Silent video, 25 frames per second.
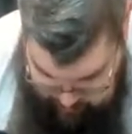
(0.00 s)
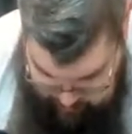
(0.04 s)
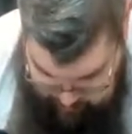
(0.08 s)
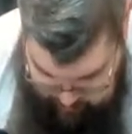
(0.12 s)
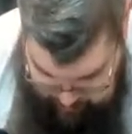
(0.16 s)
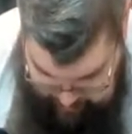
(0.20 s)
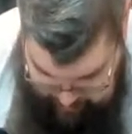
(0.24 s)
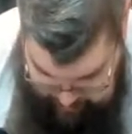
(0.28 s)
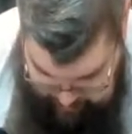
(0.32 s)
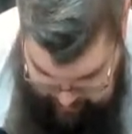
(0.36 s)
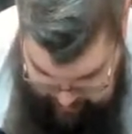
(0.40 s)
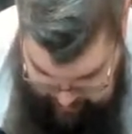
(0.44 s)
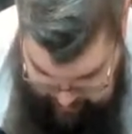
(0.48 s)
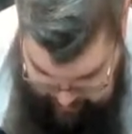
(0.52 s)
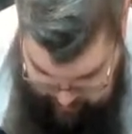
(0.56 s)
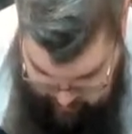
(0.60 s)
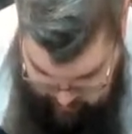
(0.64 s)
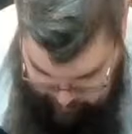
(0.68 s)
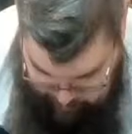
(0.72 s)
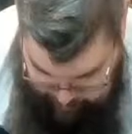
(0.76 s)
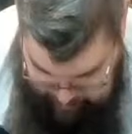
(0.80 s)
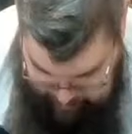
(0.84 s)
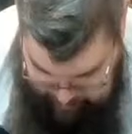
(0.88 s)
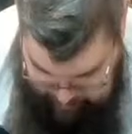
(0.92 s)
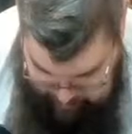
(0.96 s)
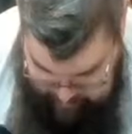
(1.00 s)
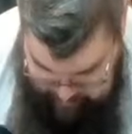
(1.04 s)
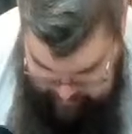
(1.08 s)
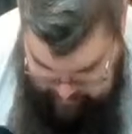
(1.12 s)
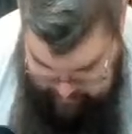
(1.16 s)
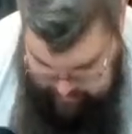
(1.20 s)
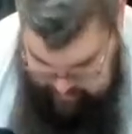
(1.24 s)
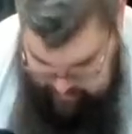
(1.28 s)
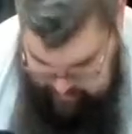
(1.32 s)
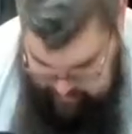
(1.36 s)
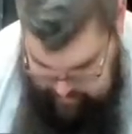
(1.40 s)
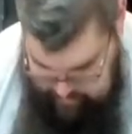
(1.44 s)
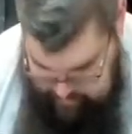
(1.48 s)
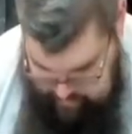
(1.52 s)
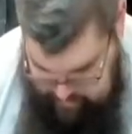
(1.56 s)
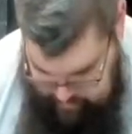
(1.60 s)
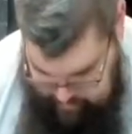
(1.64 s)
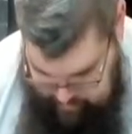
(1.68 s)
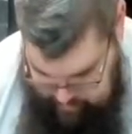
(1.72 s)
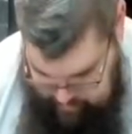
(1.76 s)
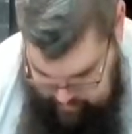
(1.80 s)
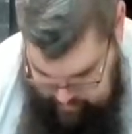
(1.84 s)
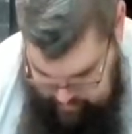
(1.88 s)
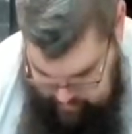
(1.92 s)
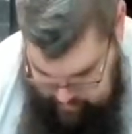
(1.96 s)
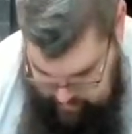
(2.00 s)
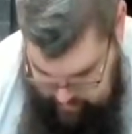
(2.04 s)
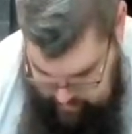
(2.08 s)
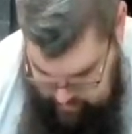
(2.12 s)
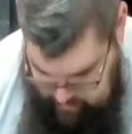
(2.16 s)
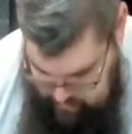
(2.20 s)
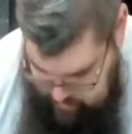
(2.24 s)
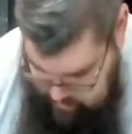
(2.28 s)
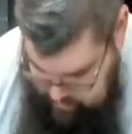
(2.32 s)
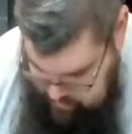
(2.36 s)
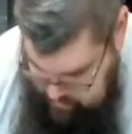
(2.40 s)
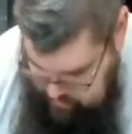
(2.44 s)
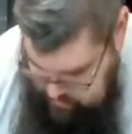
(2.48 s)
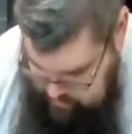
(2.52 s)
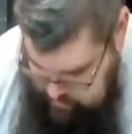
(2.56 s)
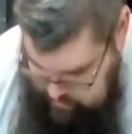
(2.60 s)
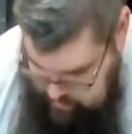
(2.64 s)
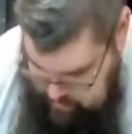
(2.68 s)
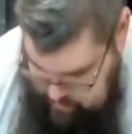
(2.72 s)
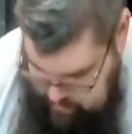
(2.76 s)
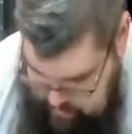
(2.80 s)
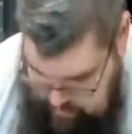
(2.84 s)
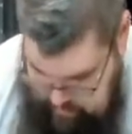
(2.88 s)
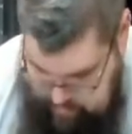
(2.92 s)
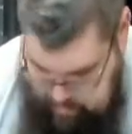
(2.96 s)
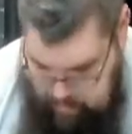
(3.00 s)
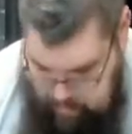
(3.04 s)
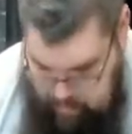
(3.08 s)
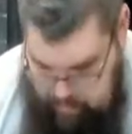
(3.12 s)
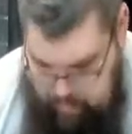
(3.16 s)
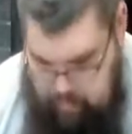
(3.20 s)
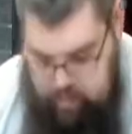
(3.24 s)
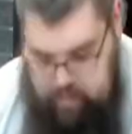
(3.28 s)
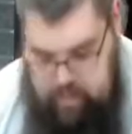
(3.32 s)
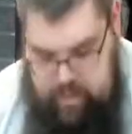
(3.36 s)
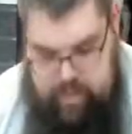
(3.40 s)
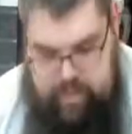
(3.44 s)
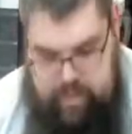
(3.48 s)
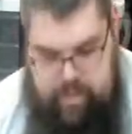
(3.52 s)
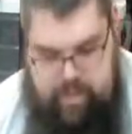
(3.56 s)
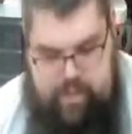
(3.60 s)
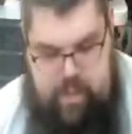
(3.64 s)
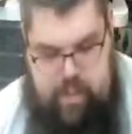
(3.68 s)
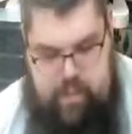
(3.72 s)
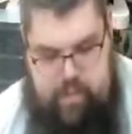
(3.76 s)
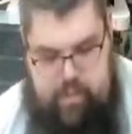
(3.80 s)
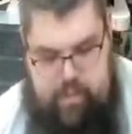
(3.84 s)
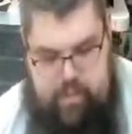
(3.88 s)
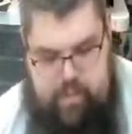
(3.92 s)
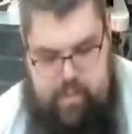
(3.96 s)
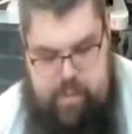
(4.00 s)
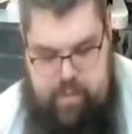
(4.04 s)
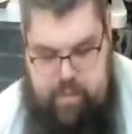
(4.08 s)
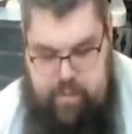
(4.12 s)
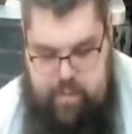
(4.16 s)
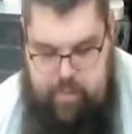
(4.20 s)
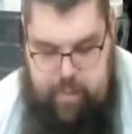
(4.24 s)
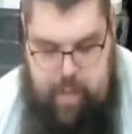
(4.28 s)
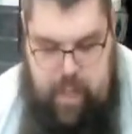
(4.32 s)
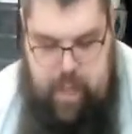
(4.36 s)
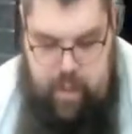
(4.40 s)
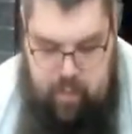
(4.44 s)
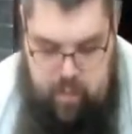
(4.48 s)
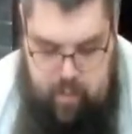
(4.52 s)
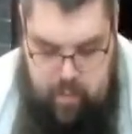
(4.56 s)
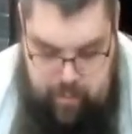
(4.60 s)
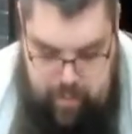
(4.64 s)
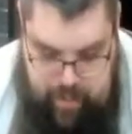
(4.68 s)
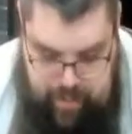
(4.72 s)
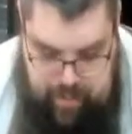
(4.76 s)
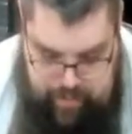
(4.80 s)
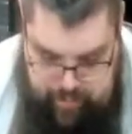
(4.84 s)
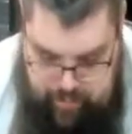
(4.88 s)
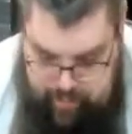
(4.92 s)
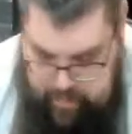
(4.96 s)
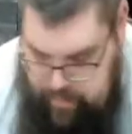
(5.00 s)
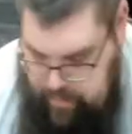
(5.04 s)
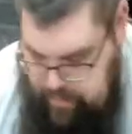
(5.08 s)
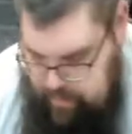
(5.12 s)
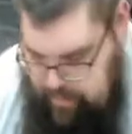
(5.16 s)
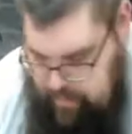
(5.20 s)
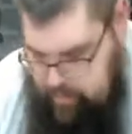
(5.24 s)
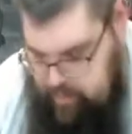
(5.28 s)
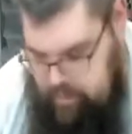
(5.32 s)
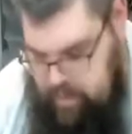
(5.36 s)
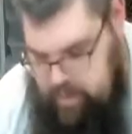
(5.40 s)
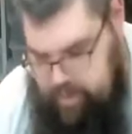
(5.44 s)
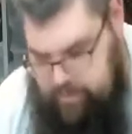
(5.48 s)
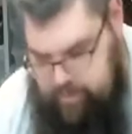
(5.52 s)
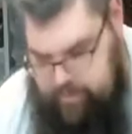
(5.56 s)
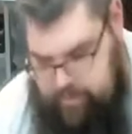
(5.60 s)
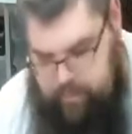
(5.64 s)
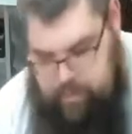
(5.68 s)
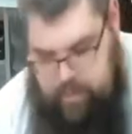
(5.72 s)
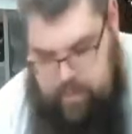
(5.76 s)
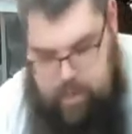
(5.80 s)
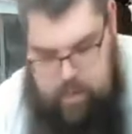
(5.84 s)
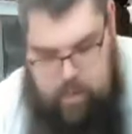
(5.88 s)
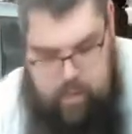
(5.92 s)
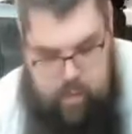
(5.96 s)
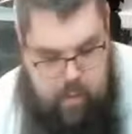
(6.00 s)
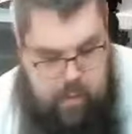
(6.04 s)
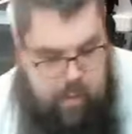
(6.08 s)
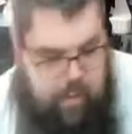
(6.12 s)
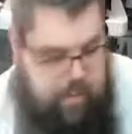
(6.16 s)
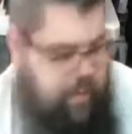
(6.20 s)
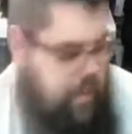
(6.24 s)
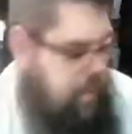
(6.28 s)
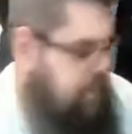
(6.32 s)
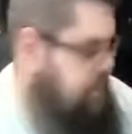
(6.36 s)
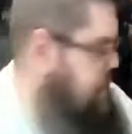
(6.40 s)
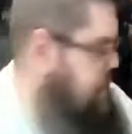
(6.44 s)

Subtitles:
one in a helmet. Yeah, there's another head there. There's probably one in the standard sister battle helmet as well somewhere on that